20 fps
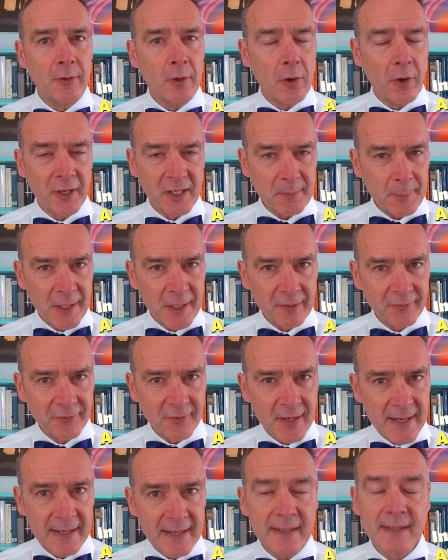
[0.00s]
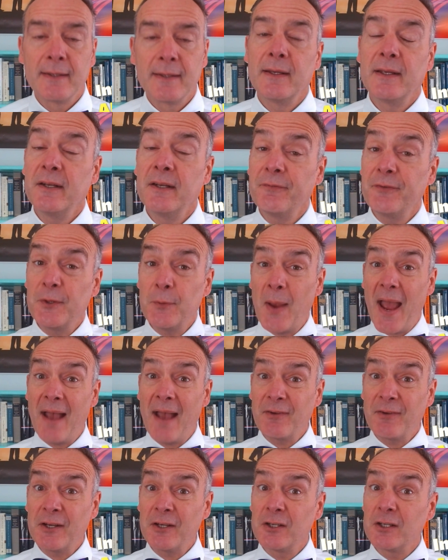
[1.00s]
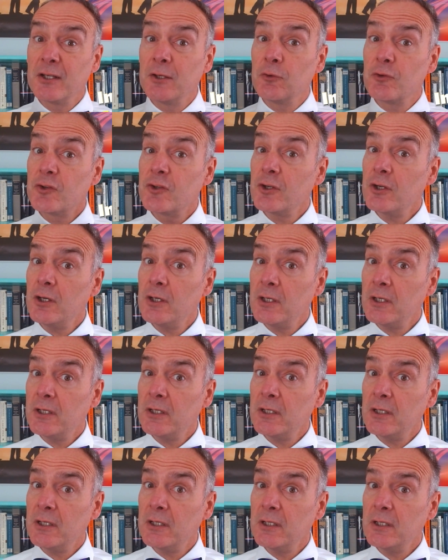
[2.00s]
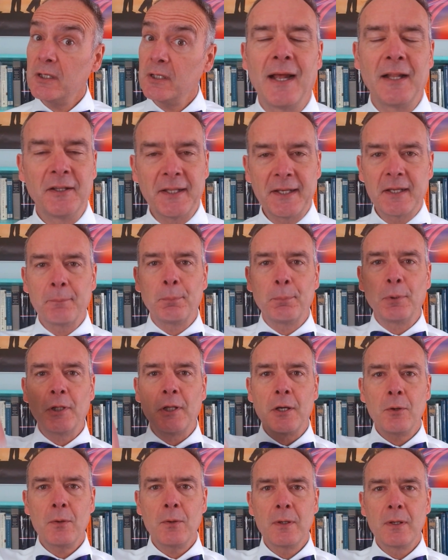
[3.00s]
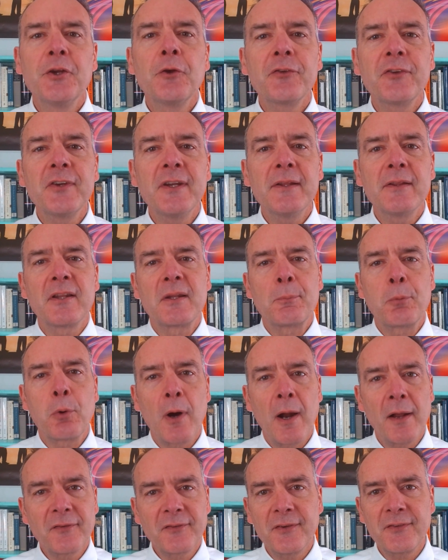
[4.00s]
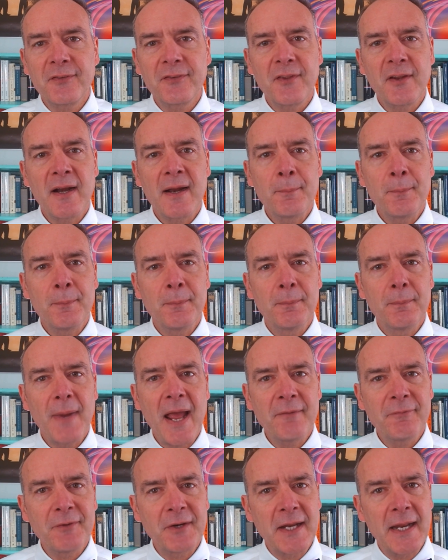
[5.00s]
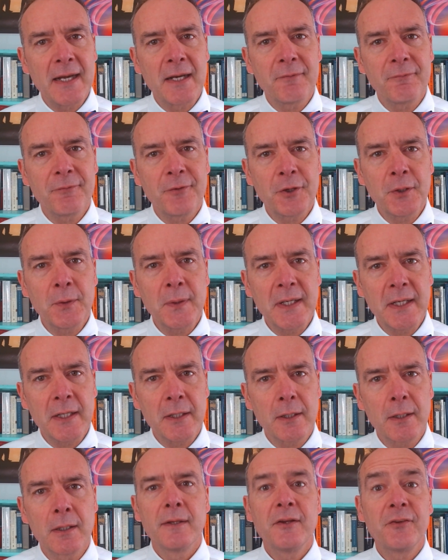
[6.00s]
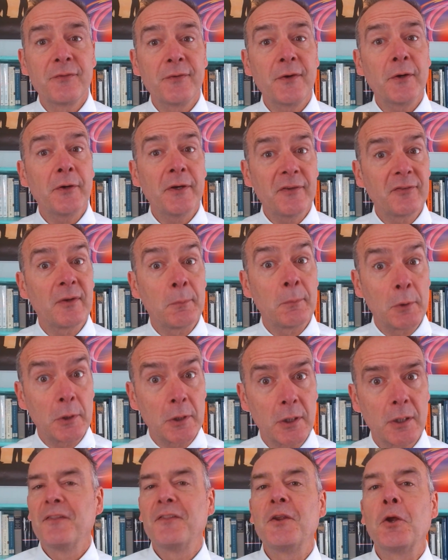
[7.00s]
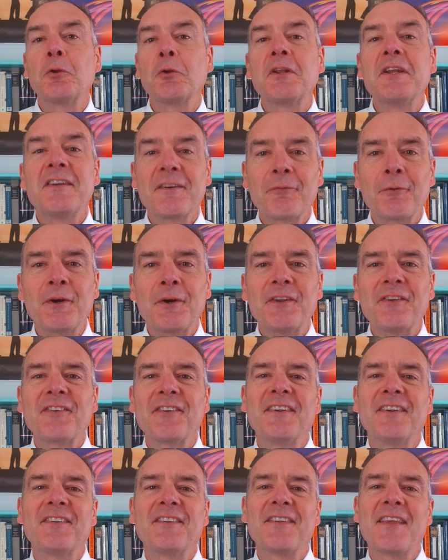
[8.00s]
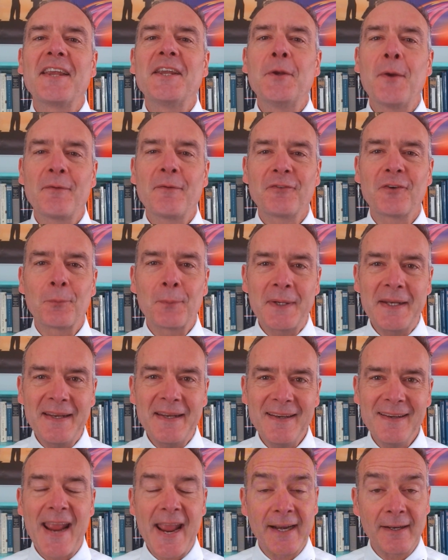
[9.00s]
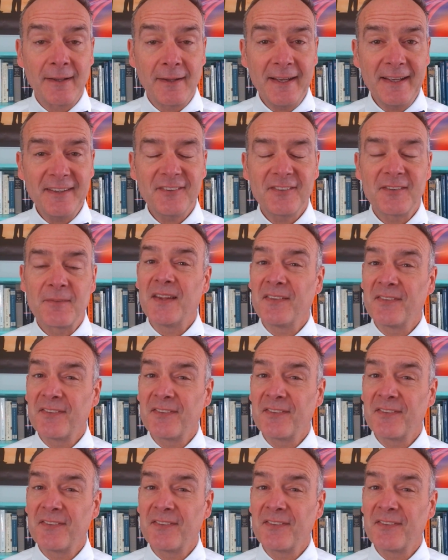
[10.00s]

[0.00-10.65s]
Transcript: argument essay, and if you haven't, you should. I'll link it below. You'll see that the process that I'm advocating for you here is very similar. The only difference is that you have to read, analyze, and